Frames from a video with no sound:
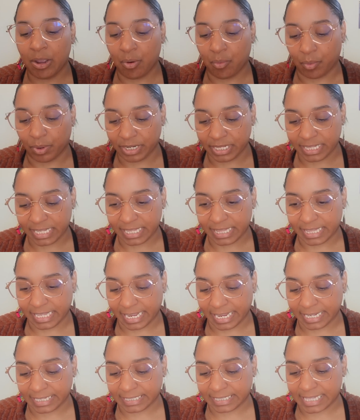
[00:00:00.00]
One of the
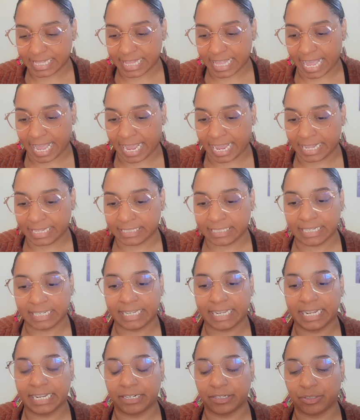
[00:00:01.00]
things that
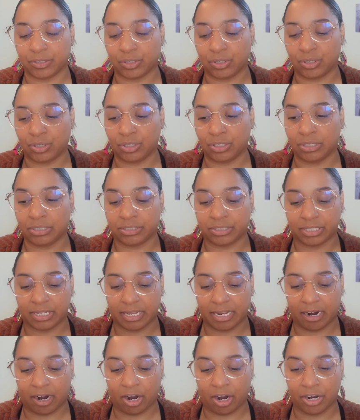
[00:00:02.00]
Kindles
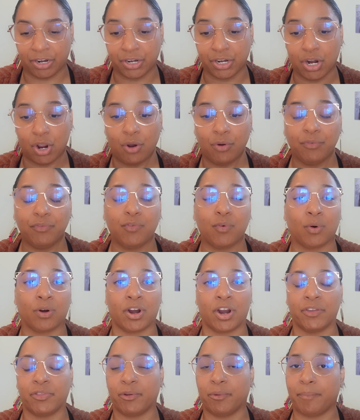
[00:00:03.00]
are known for
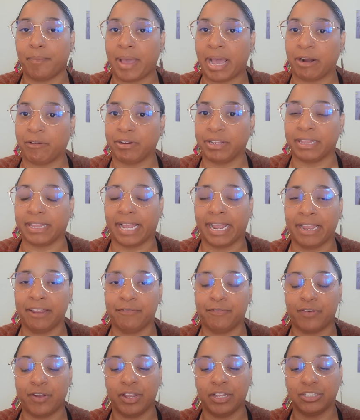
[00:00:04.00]
are their battery
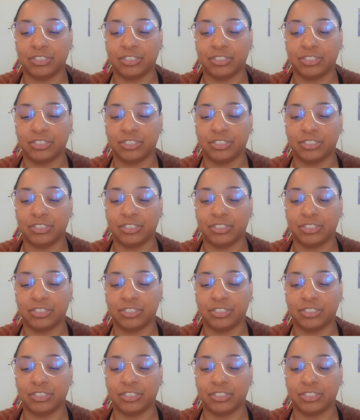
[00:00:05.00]
life.